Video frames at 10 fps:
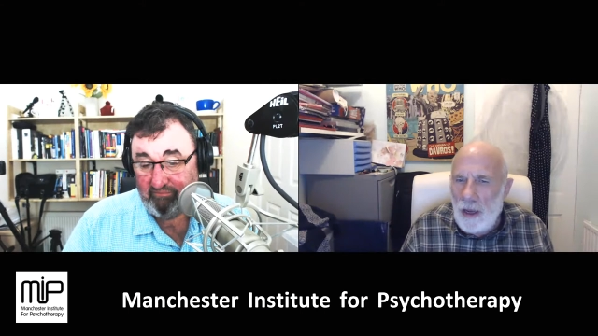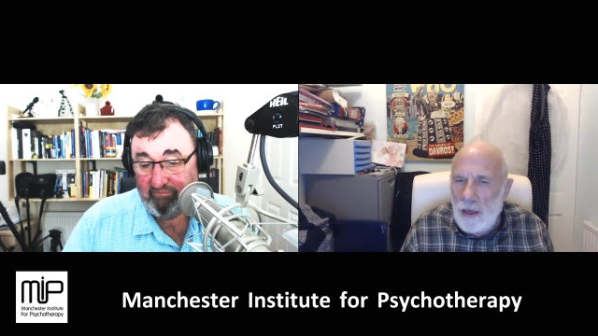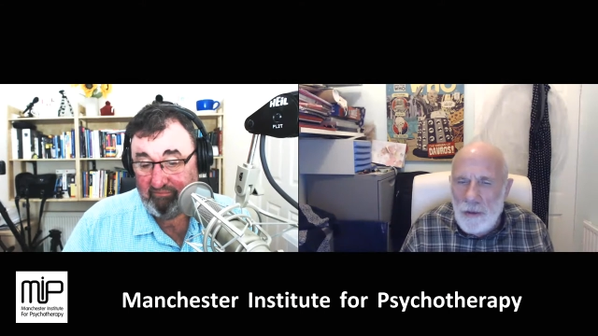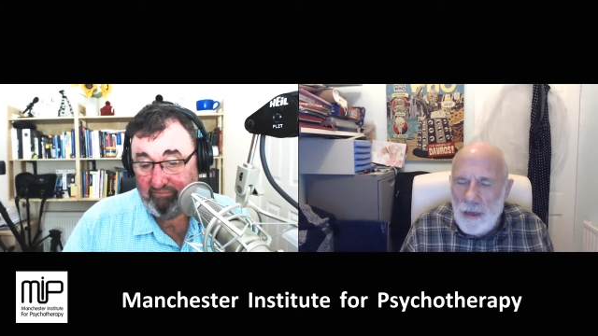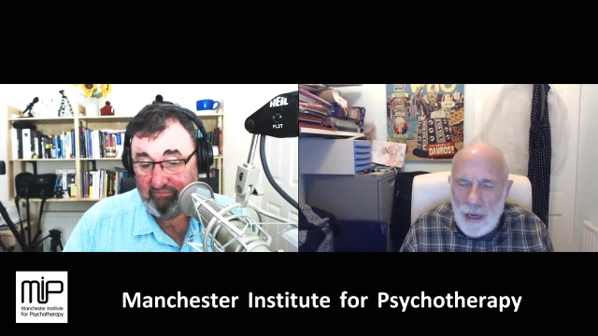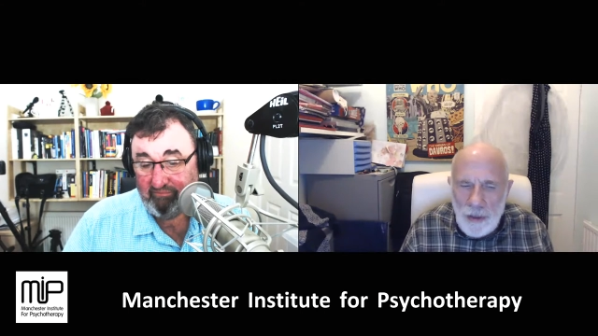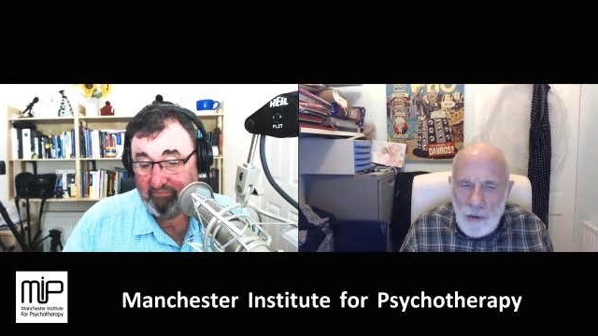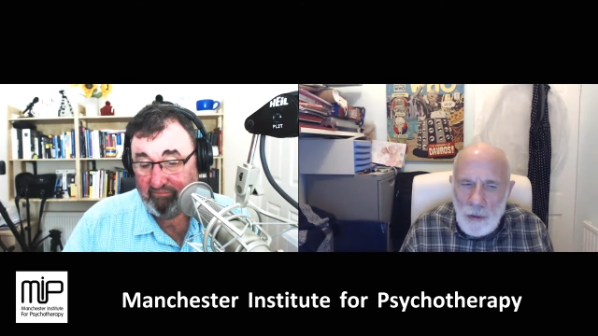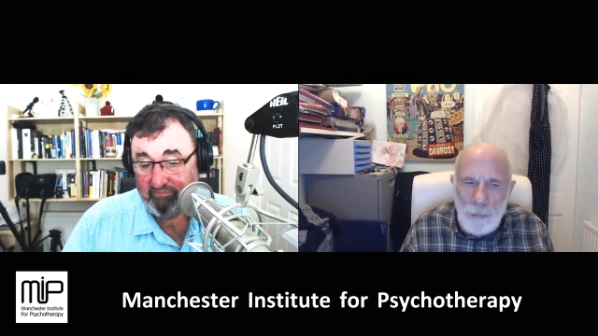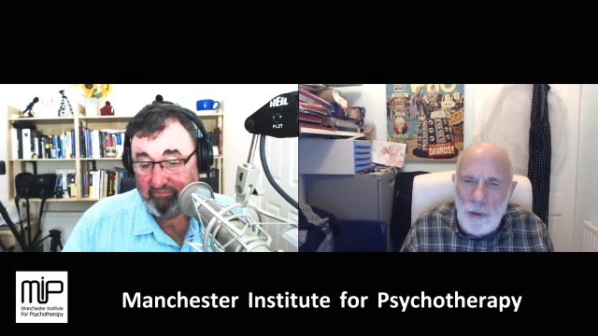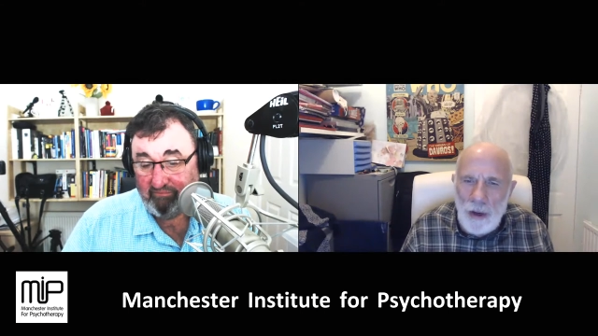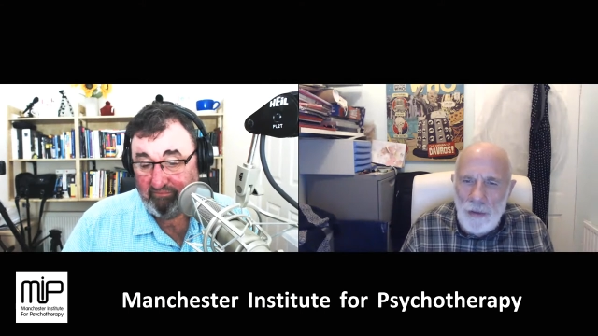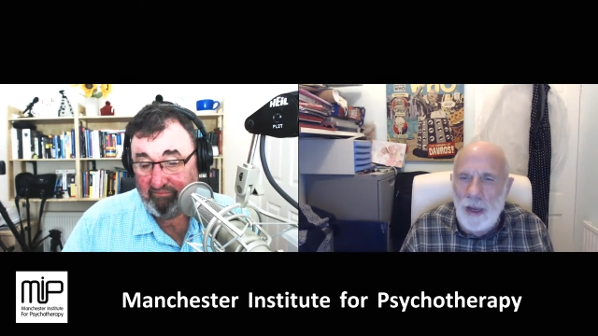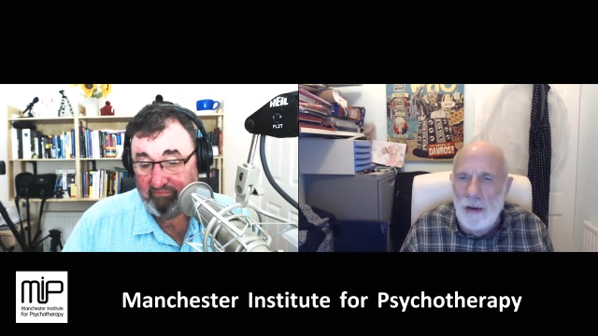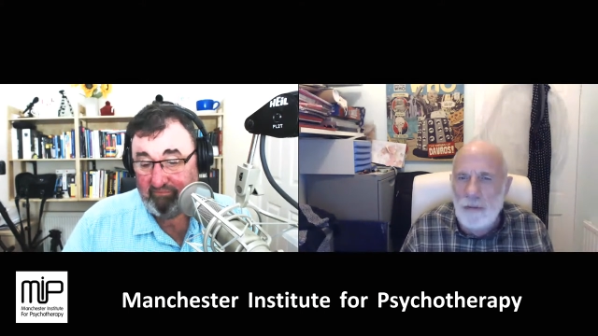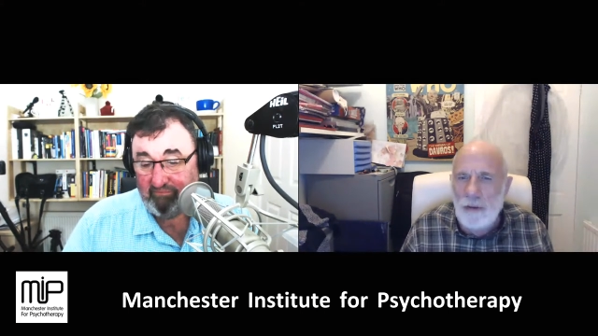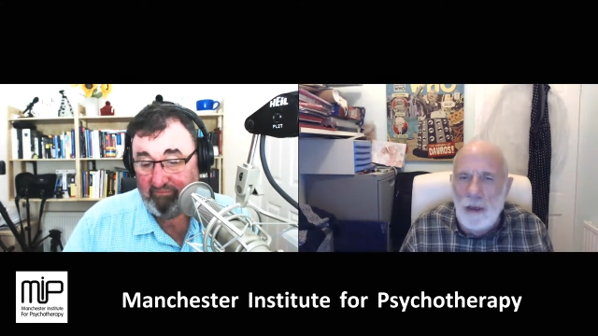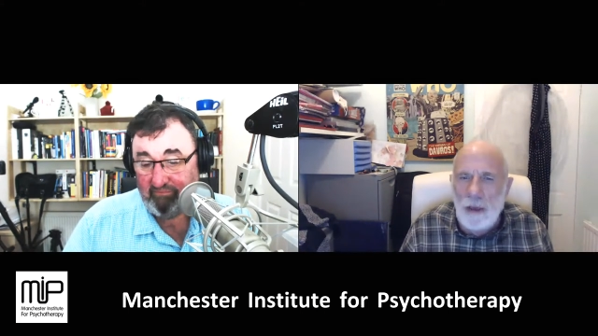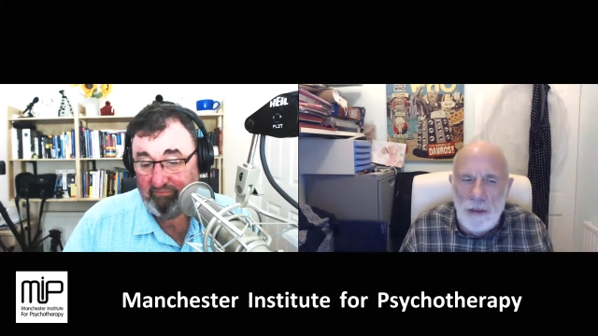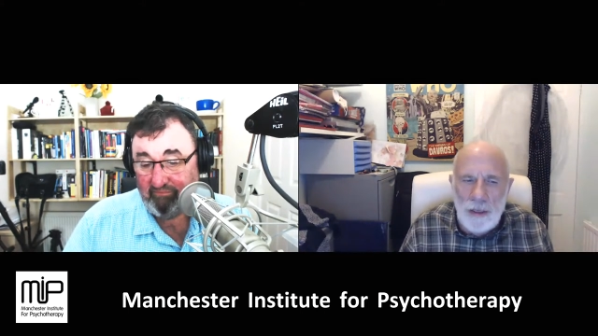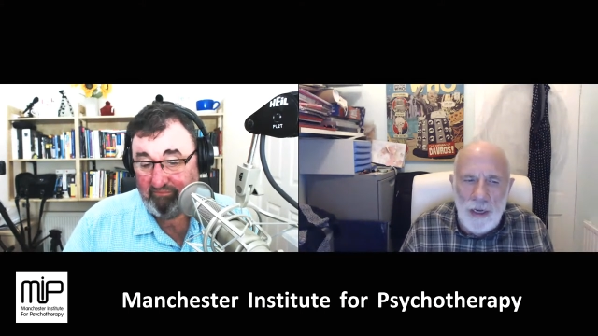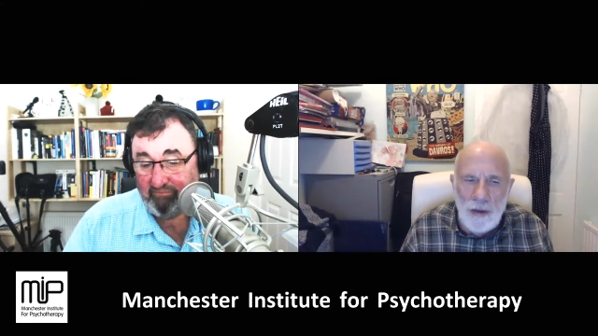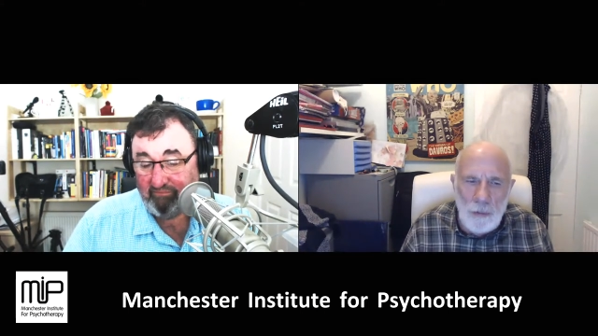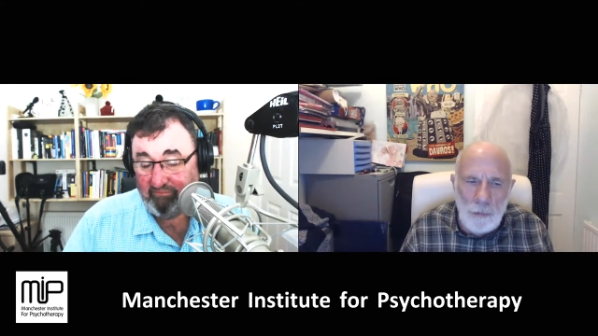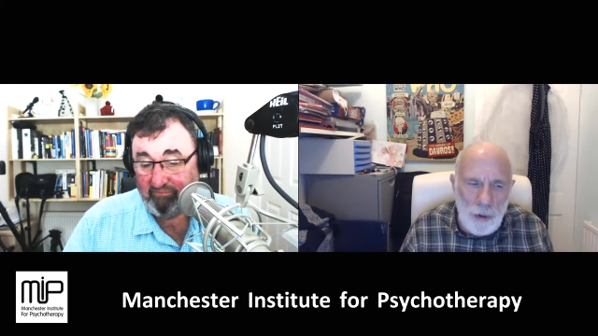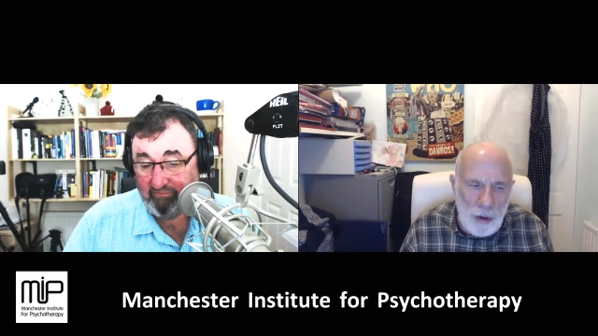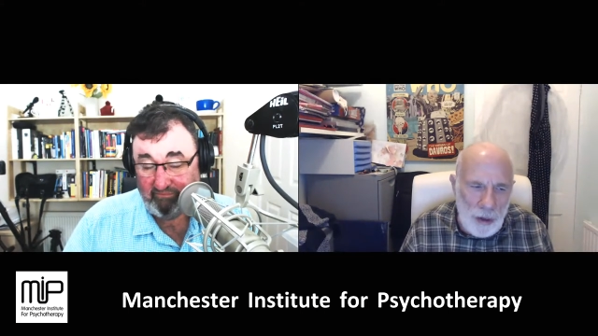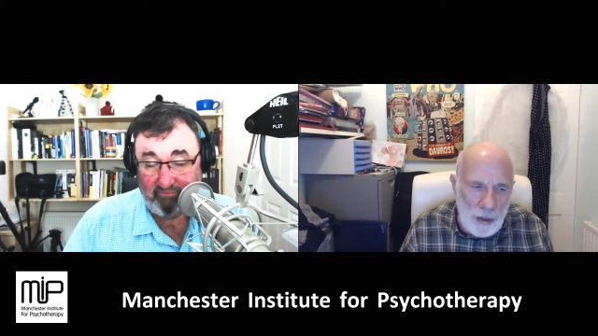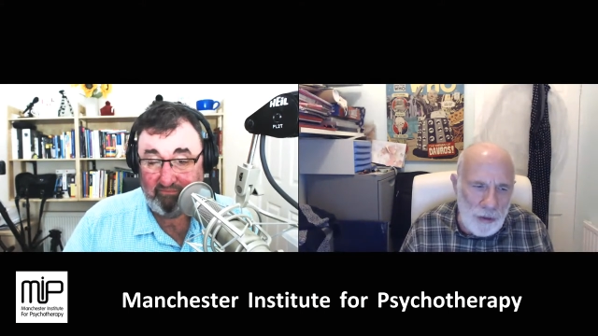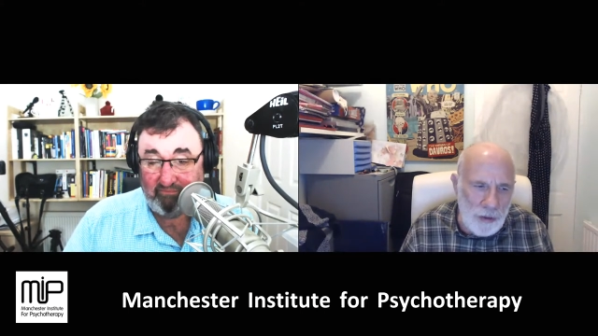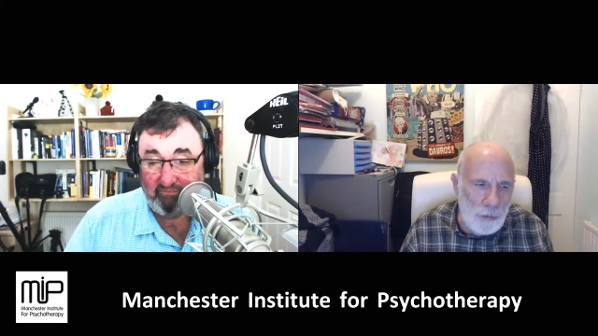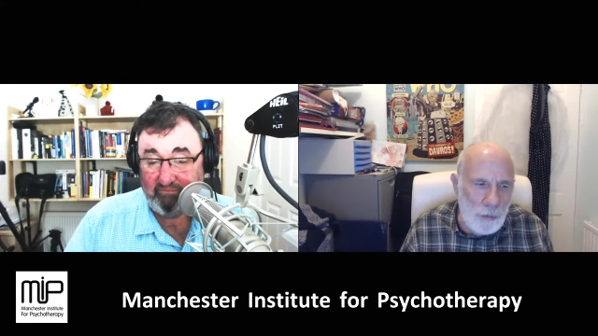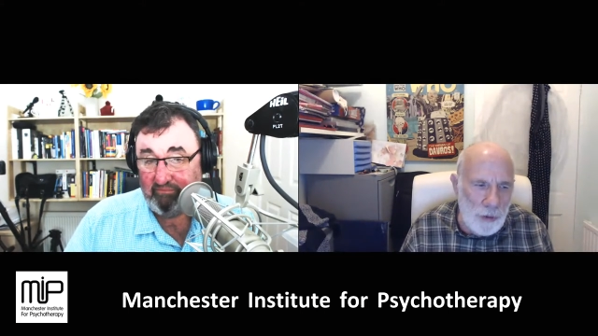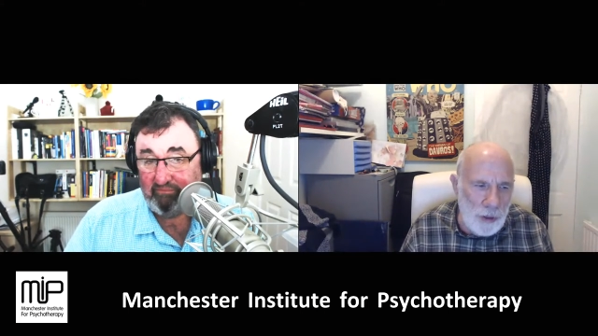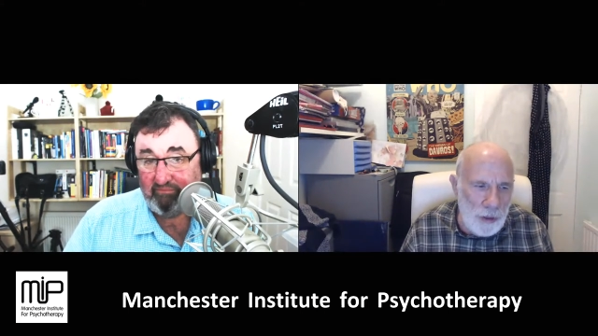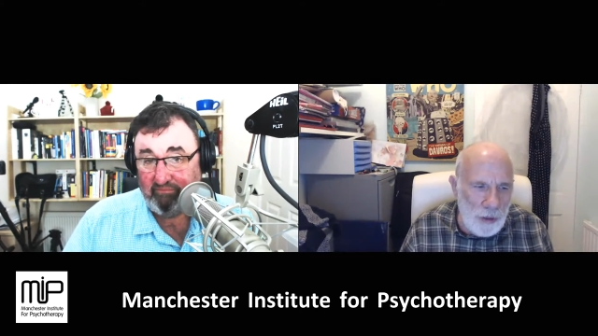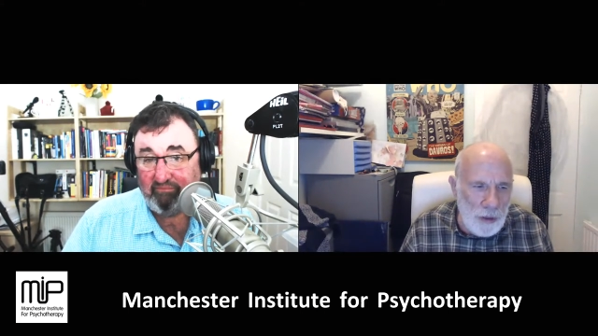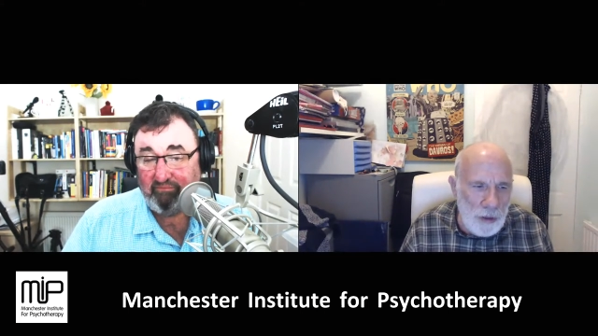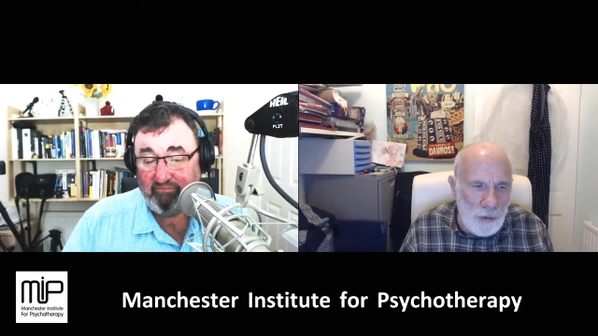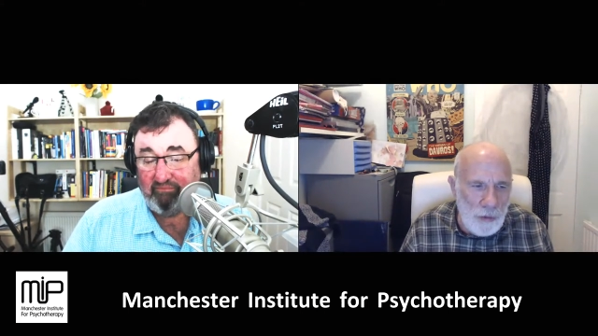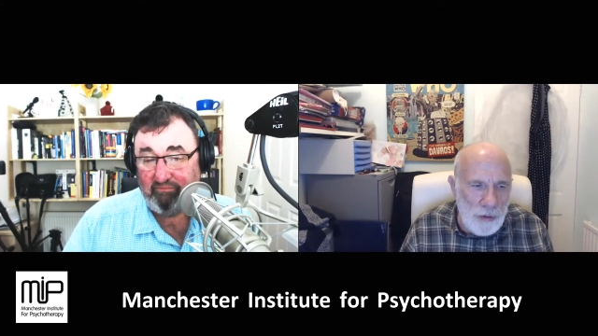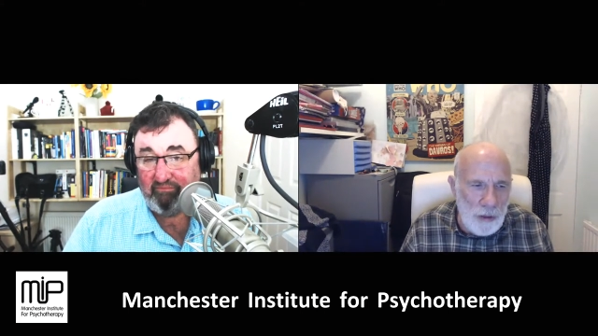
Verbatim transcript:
Speaker 1: you cannot buy that. You cannot buy somebody who's